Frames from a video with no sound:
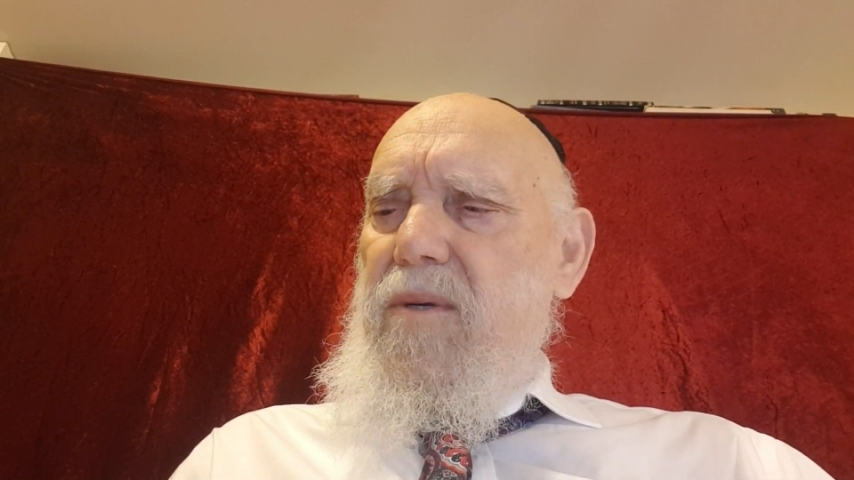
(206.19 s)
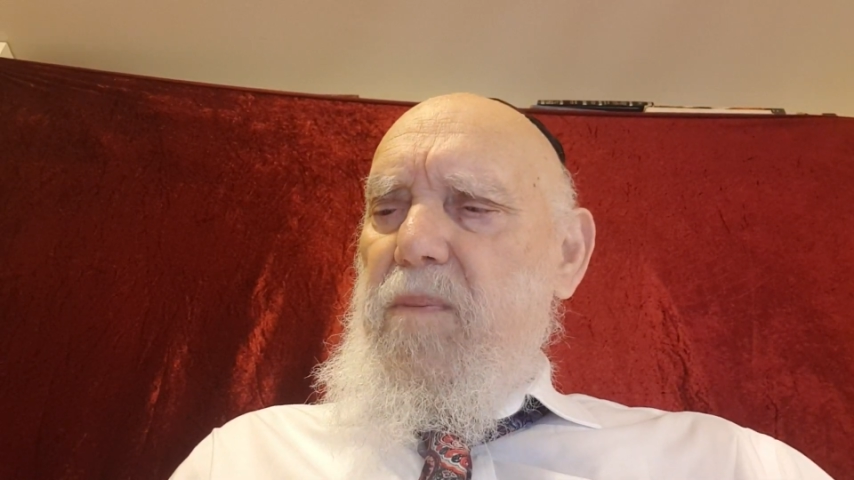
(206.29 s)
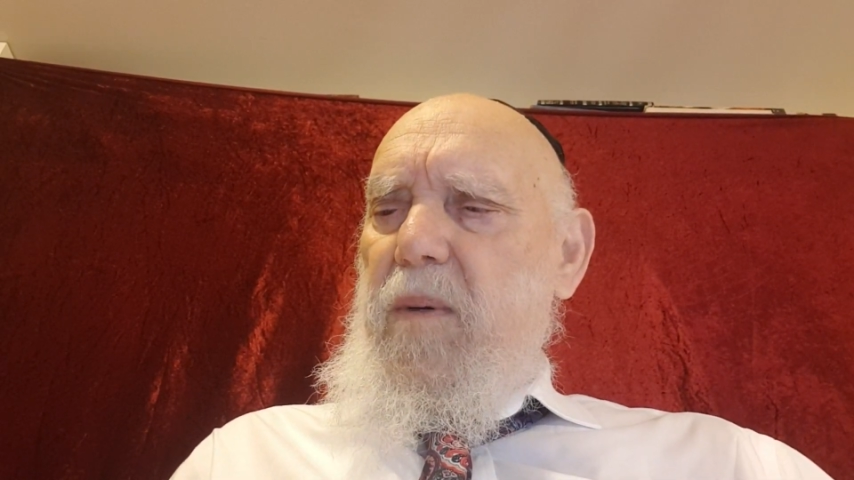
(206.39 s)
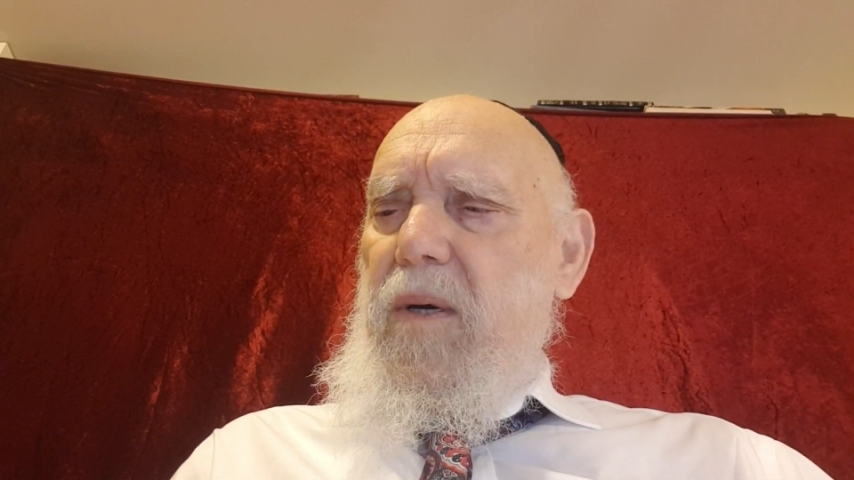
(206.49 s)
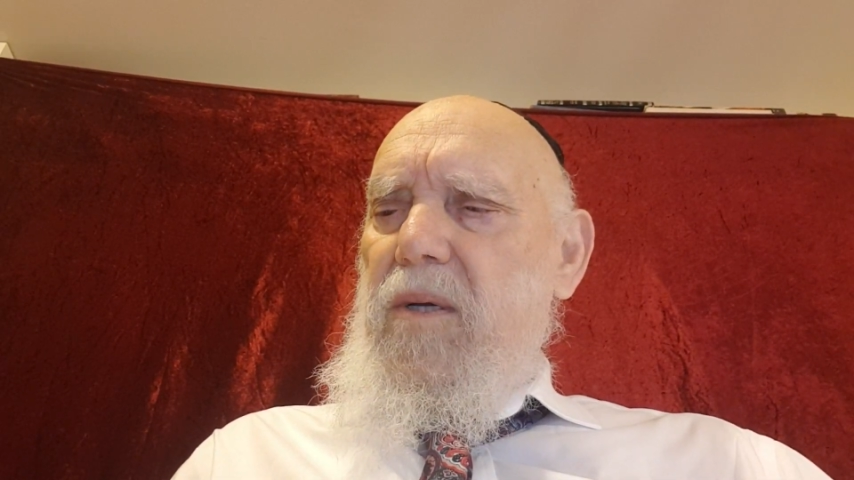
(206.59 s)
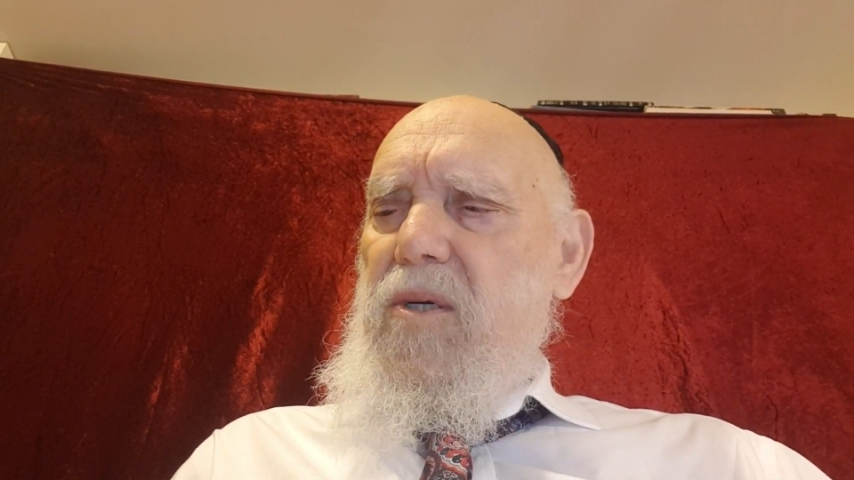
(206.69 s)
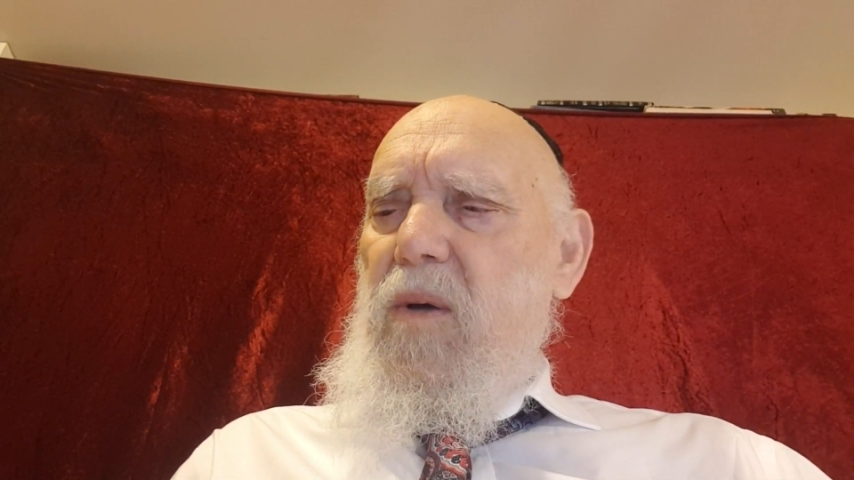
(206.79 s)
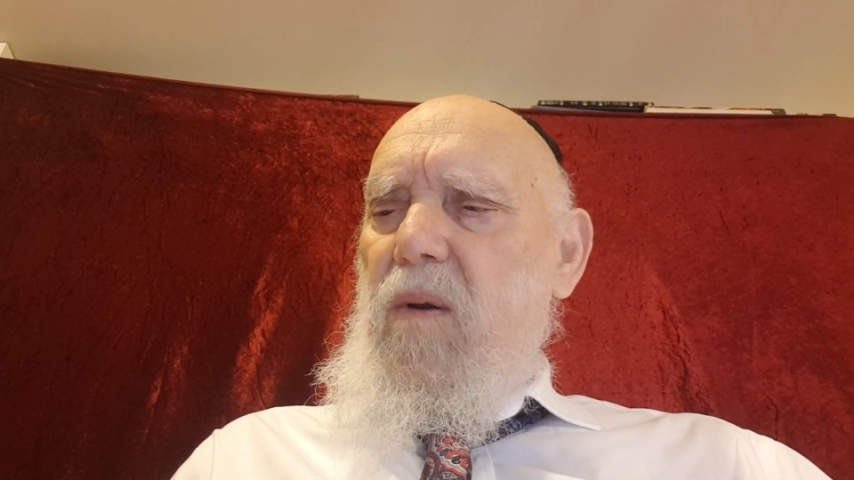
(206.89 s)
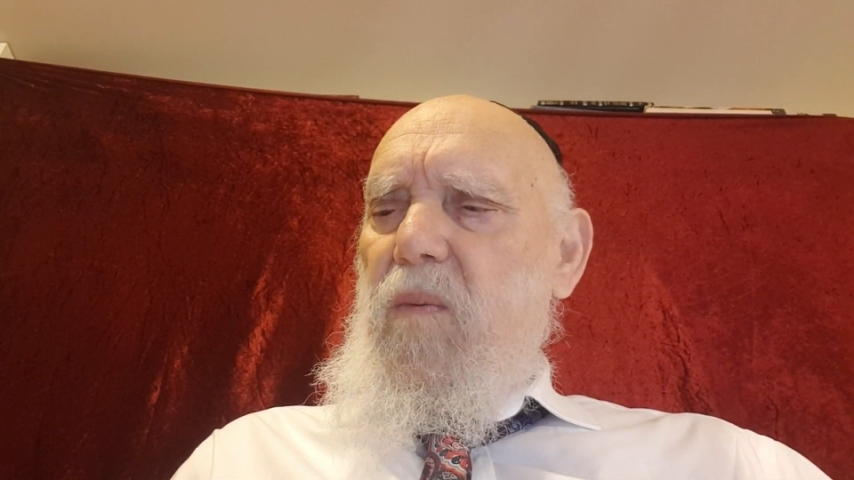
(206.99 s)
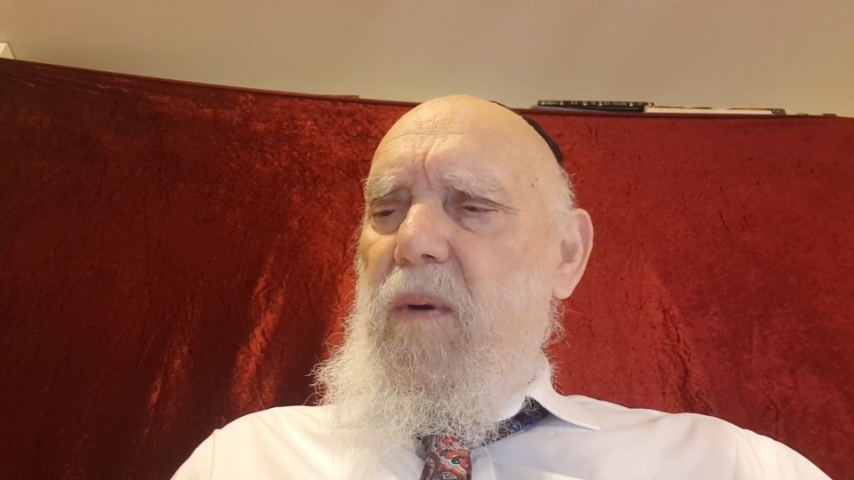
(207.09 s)

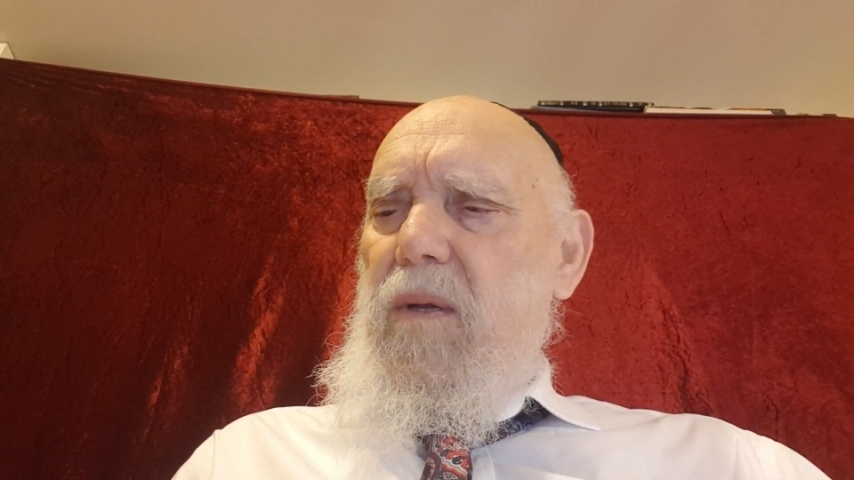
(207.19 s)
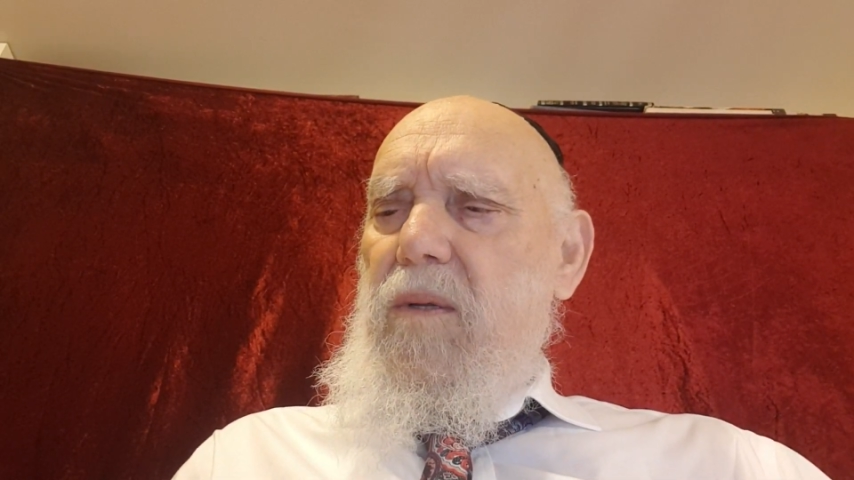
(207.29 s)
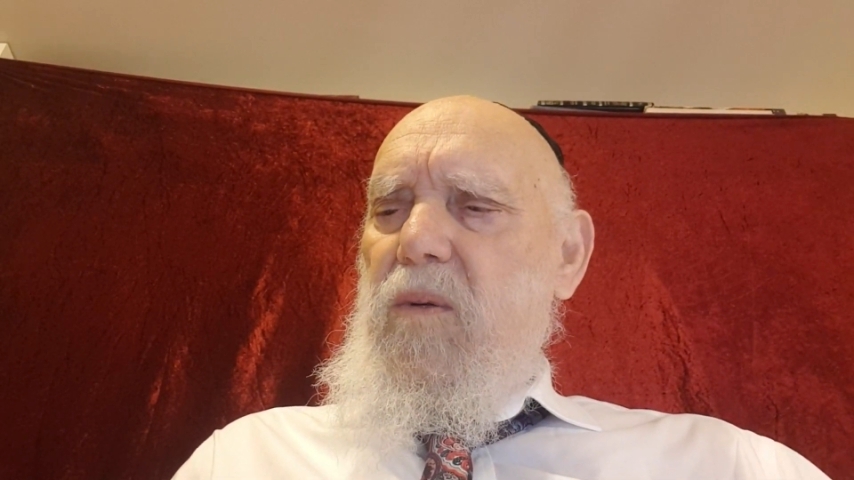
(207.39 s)
spiritual wind